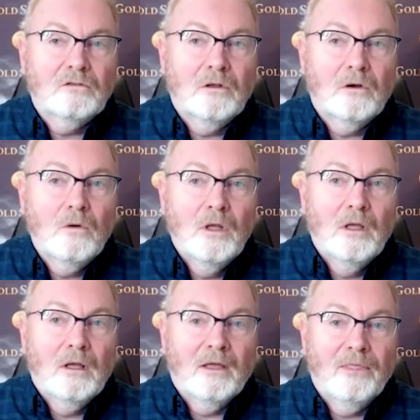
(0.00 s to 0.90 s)
low.
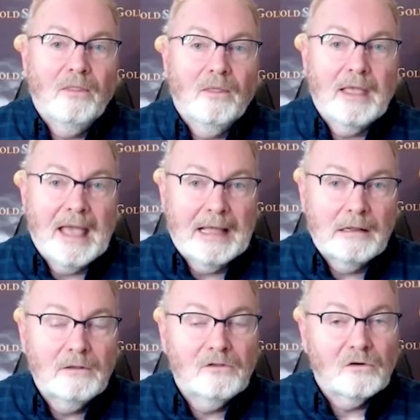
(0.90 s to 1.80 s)
I think the
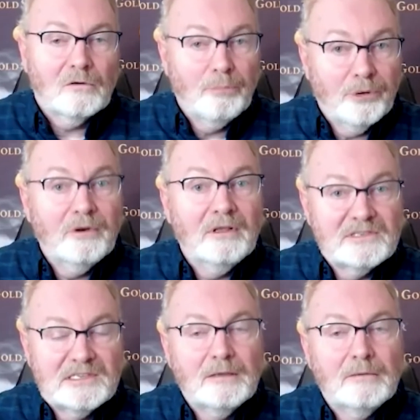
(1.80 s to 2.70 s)
catalysts are building
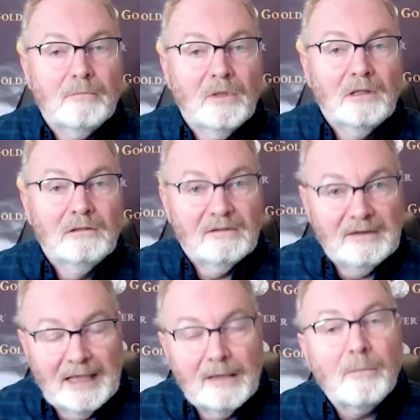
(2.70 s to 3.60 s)
steam
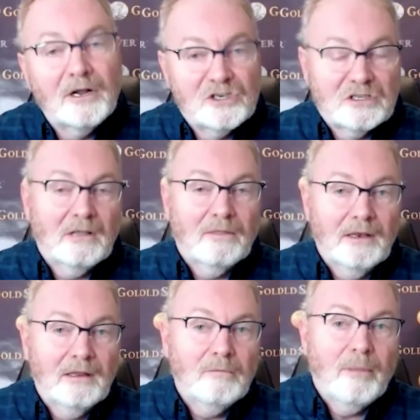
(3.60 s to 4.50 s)
today, much like they
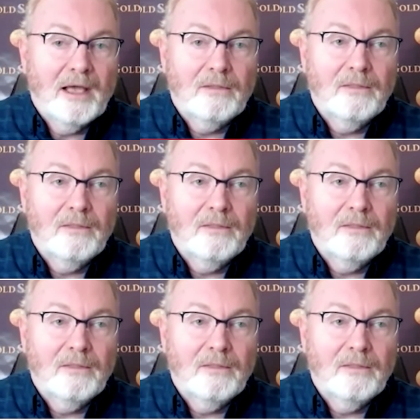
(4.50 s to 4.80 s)
did back